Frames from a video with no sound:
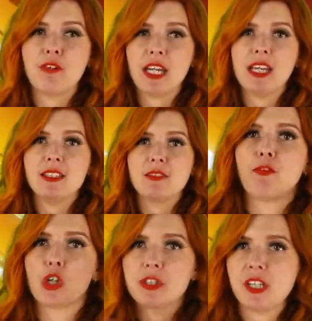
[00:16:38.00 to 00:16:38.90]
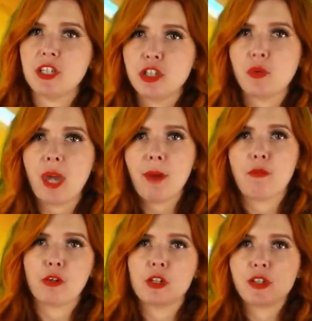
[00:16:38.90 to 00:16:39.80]
even his first issue came
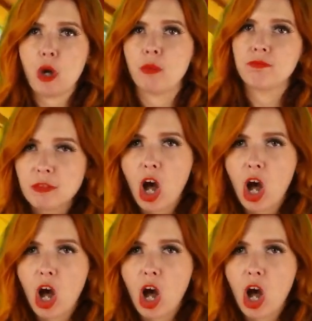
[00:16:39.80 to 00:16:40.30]
out for his own